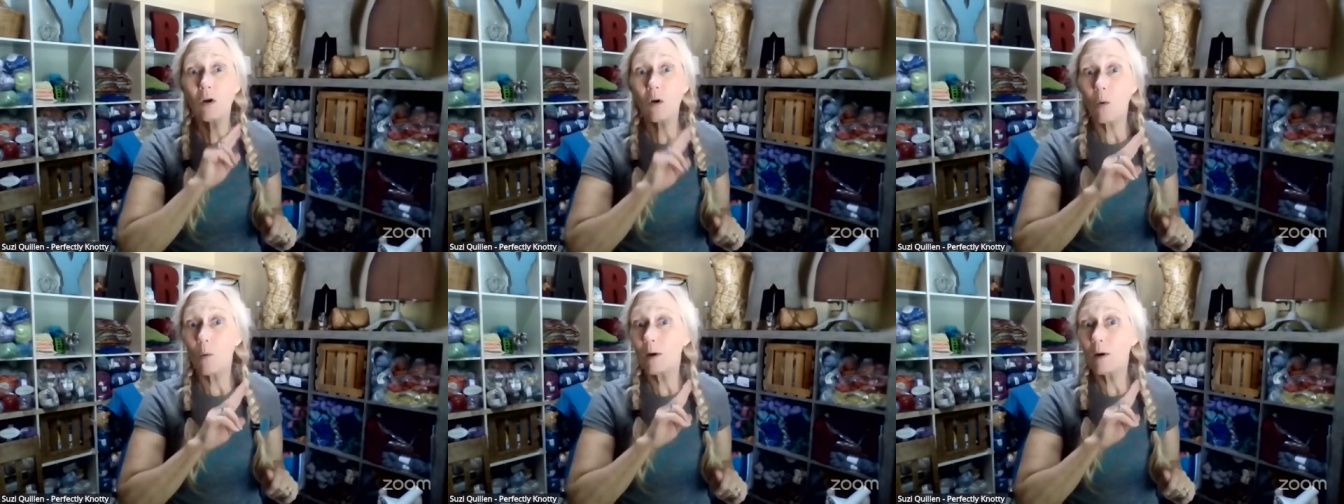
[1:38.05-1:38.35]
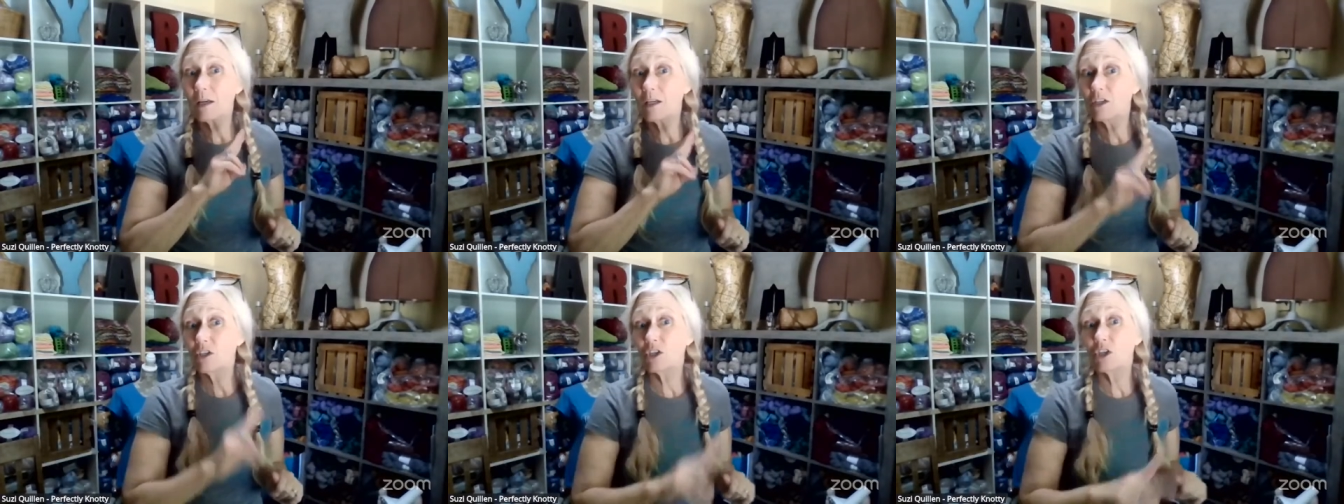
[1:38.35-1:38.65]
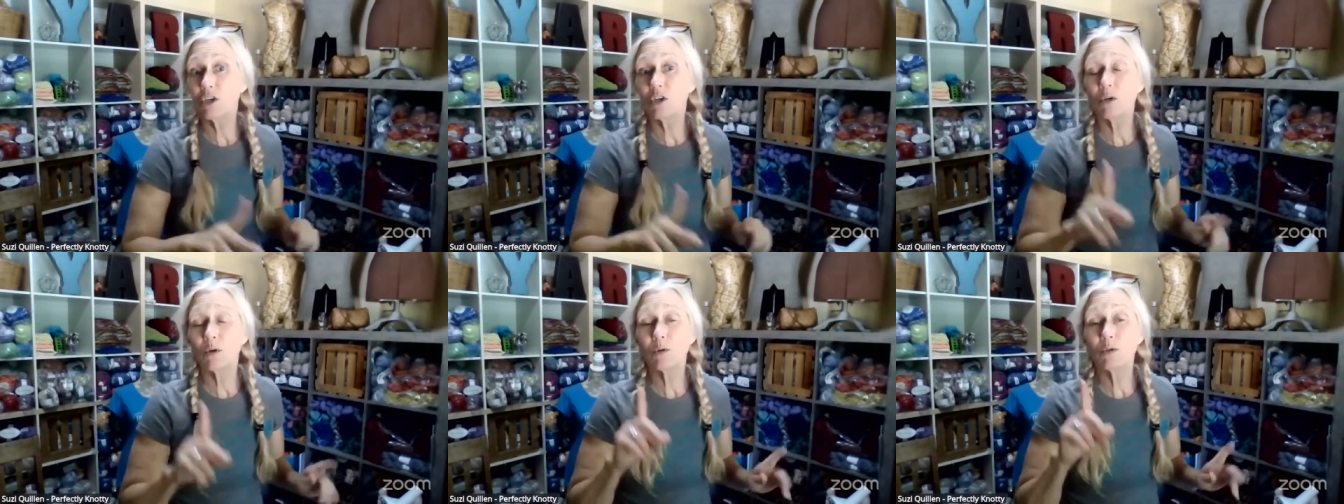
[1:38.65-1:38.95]
going
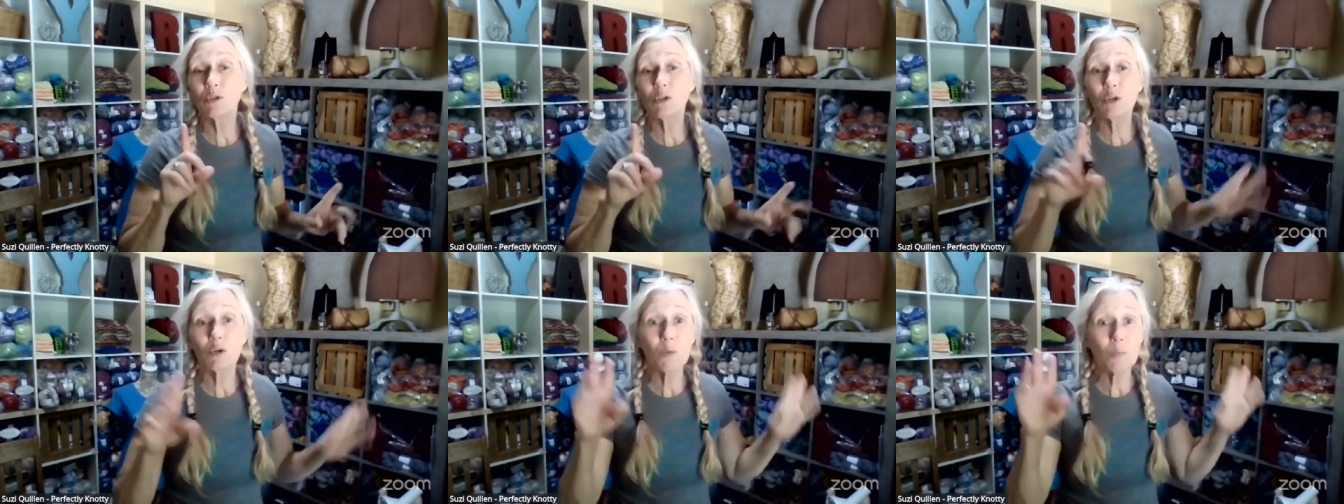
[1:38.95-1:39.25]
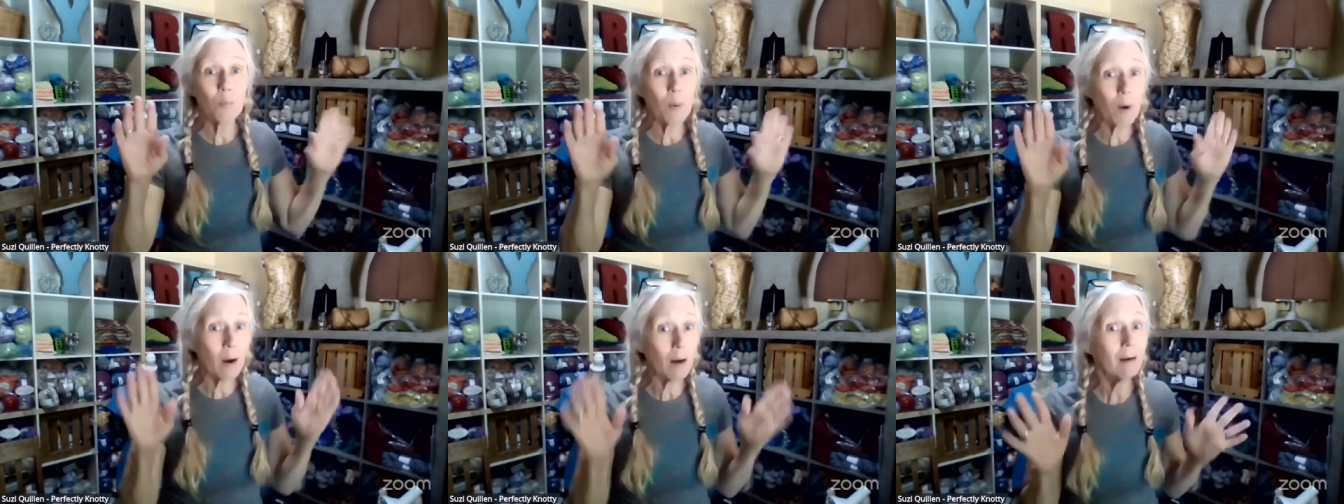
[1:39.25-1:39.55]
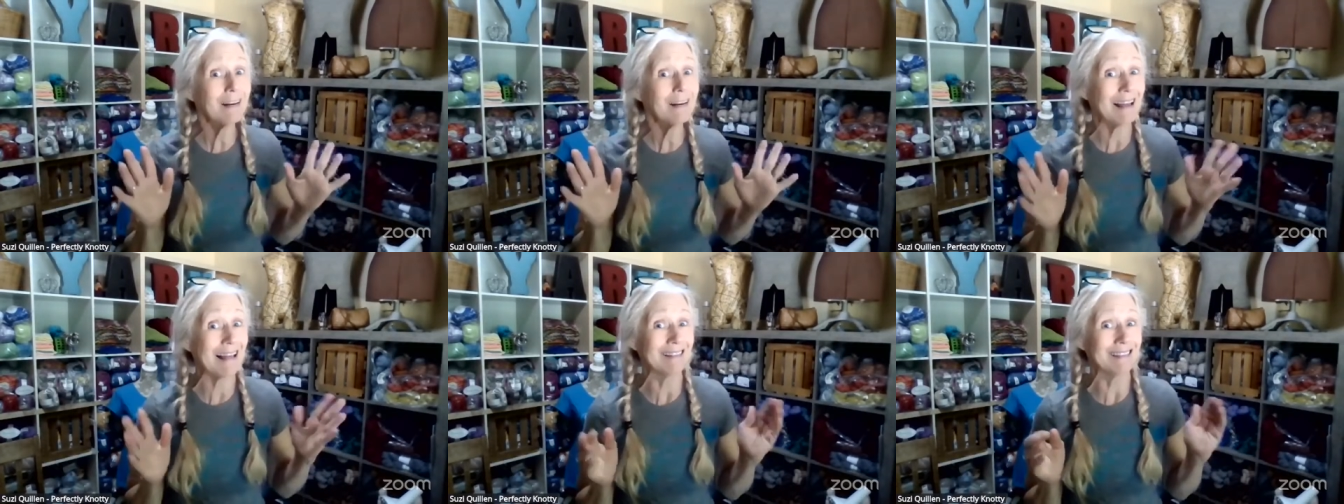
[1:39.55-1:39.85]
to do
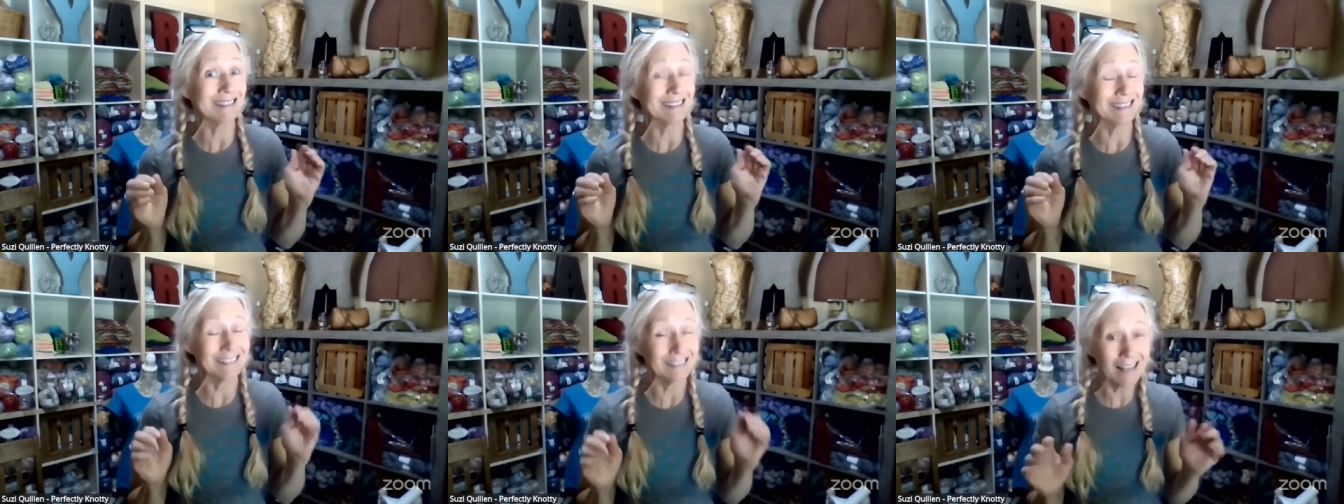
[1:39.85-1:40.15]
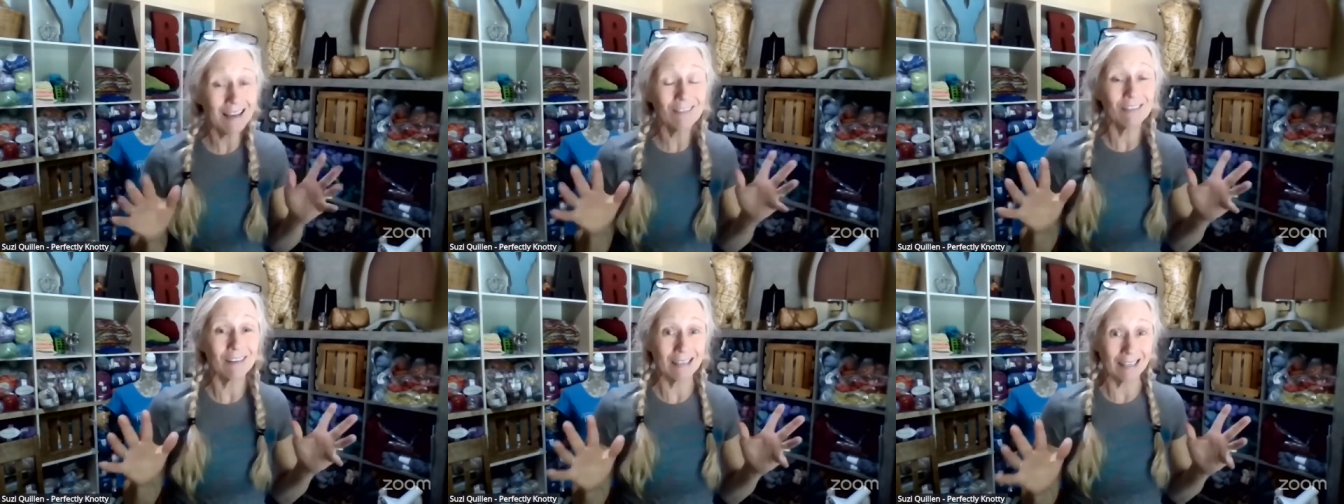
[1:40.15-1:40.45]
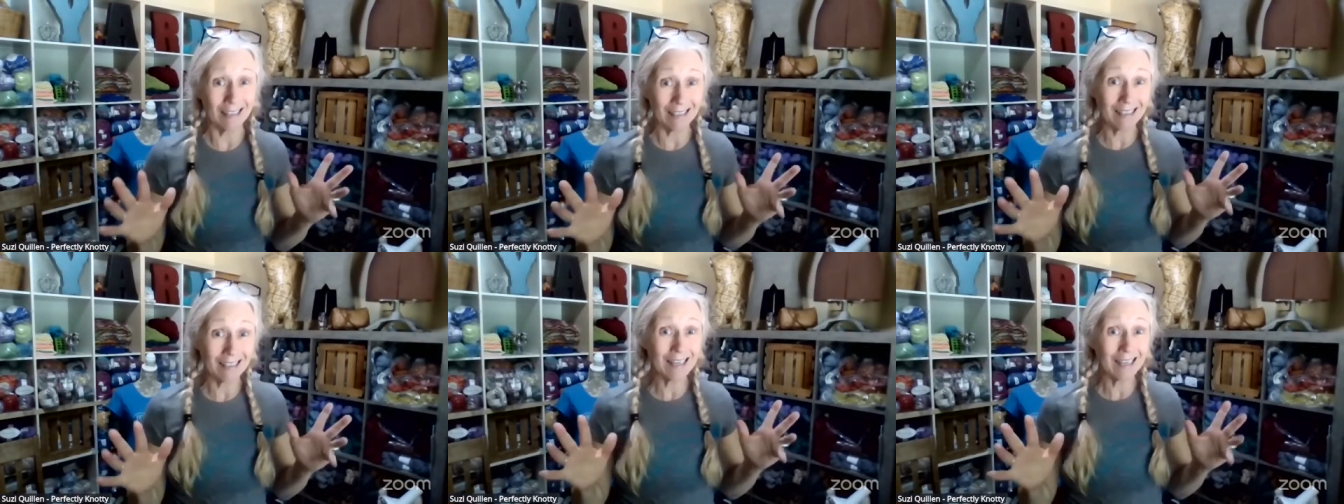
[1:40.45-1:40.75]
part
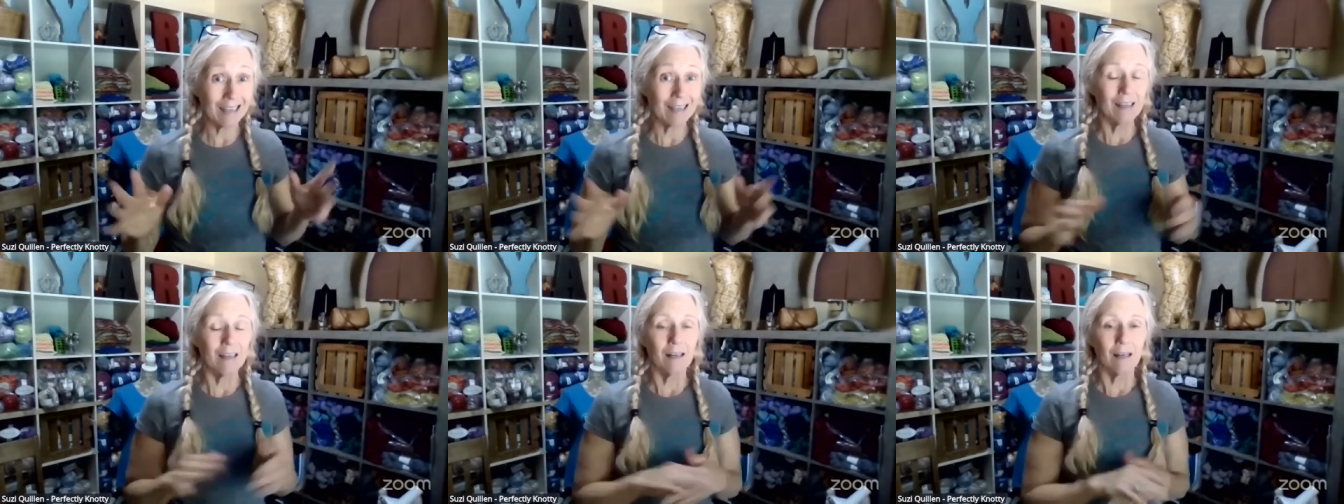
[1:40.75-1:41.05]
11,